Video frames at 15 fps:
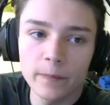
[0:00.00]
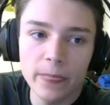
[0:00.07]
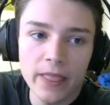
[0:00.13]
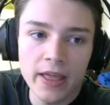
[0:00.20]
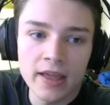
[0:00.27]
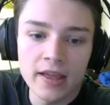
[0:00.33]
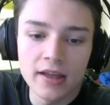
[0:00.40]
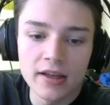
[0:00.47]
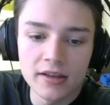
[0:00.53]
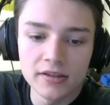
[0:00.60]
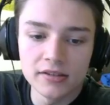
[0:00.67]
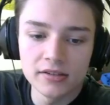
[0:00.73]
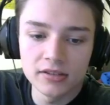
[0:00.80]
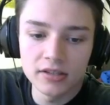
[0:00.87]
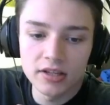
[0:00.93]

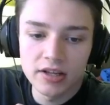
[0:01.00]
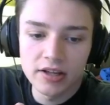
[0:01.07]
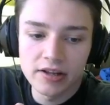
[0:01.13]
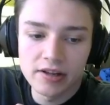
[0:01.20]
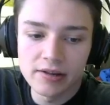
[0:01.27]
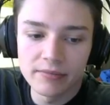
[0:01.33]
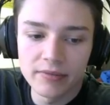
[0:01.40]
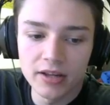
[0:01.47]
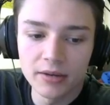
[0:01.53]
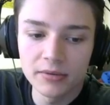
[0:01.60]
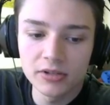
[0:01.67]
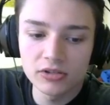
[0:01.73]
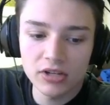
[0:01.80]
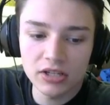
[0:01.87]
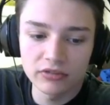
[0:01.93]
And it'll be
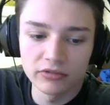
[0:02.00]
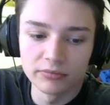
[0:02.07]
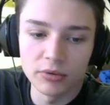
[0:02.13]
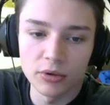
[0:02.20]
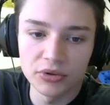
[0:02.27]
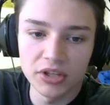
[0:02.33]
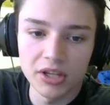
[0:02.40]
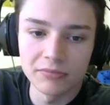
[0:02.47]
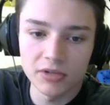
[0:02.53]
stressful for both teams.